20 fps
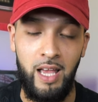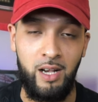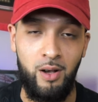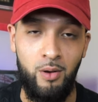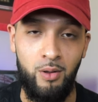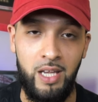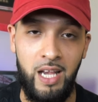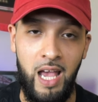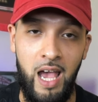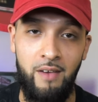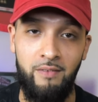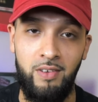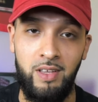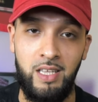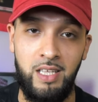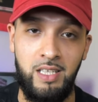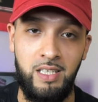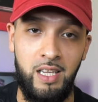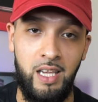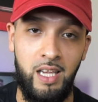only
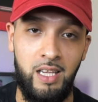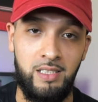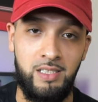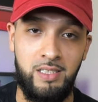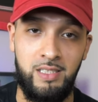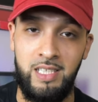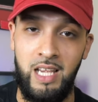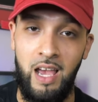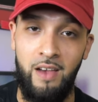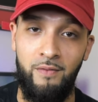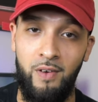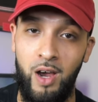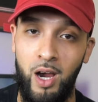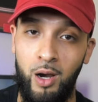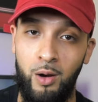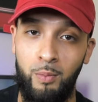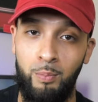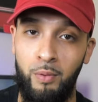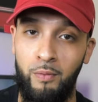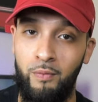having the
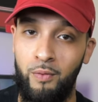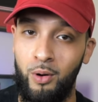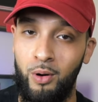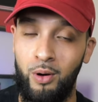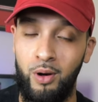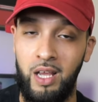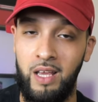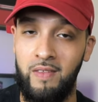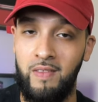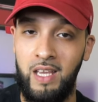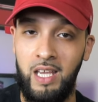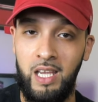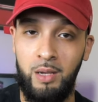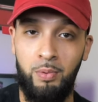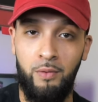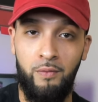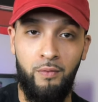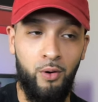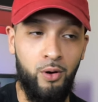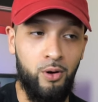Sapphire Preferred and the
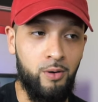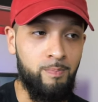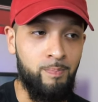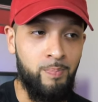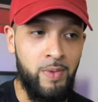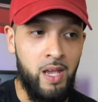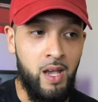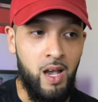Ink Preferred,